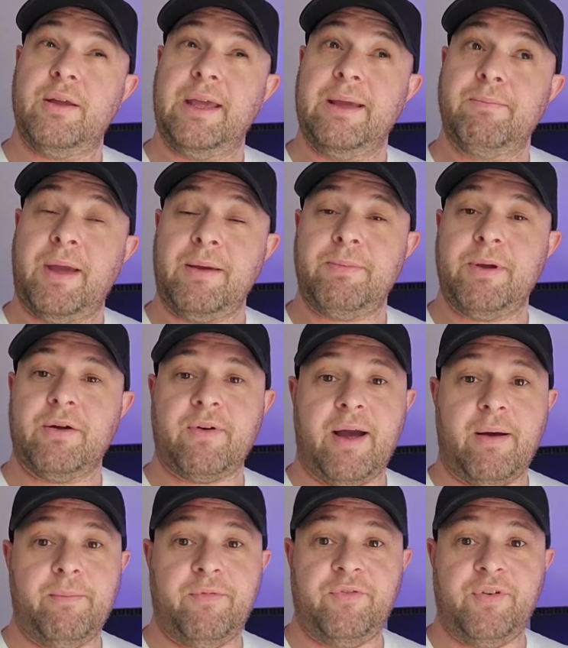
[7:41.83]
maybe
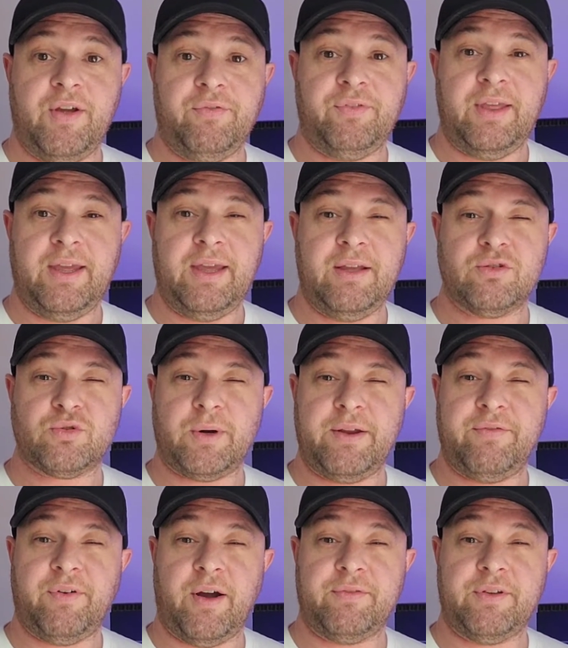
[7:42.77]
around 50
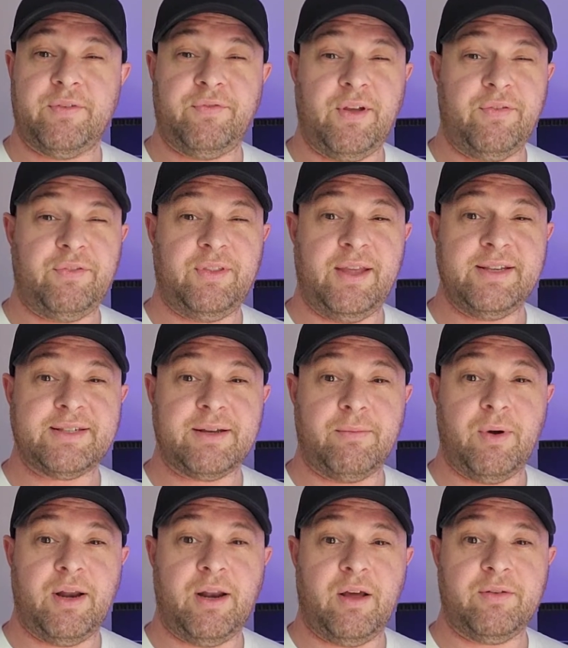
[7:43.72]
25 to 50
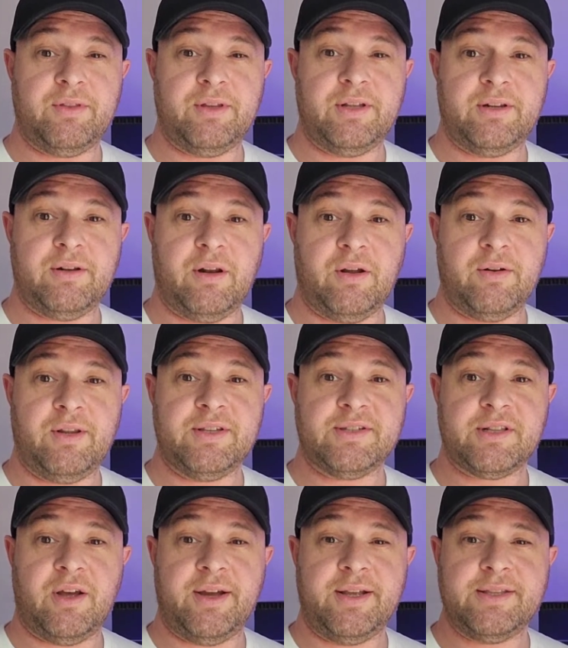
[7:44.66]
somewhere along, the, along
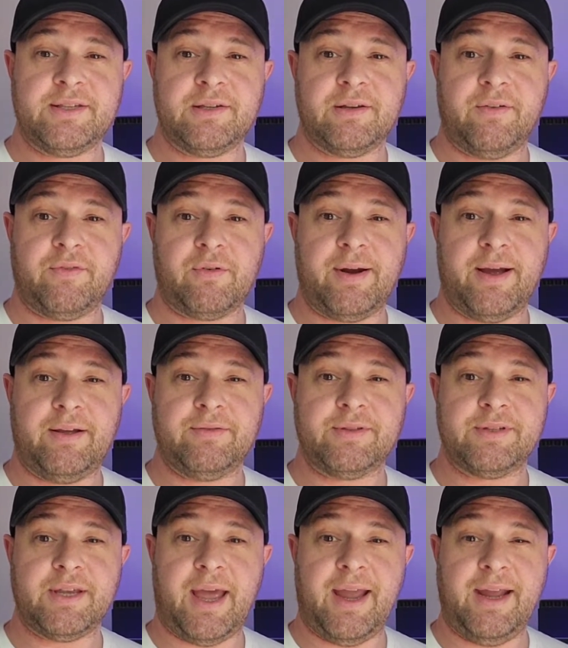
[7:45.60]
those lines of
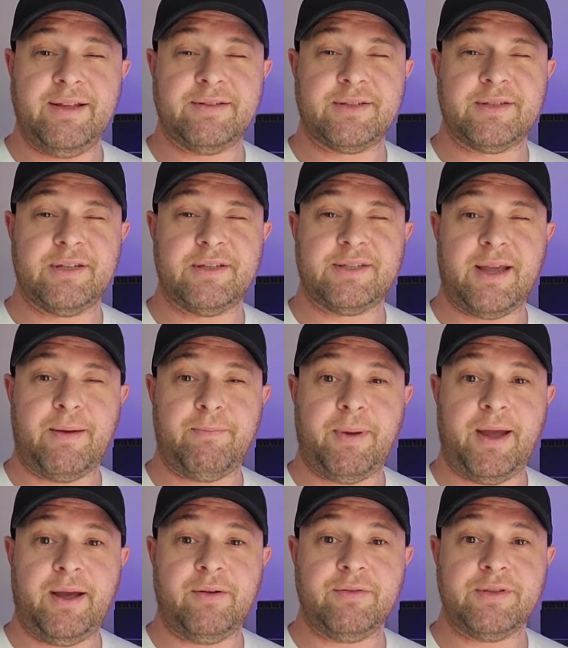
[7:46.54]
around 8 to 10
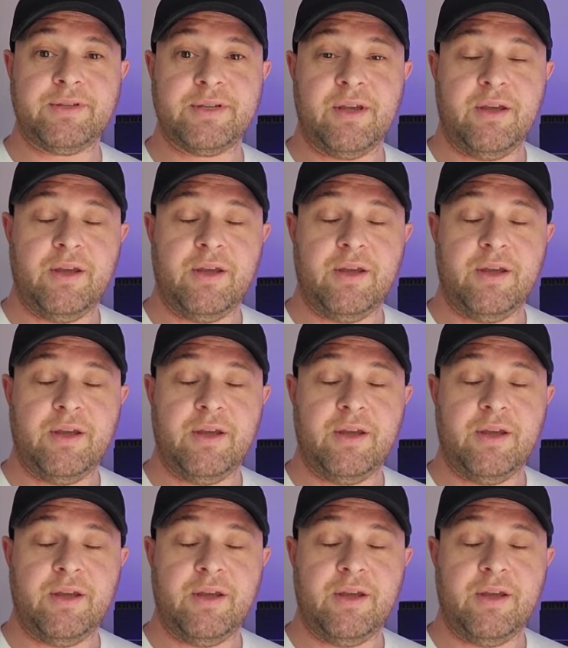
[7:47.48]
pounds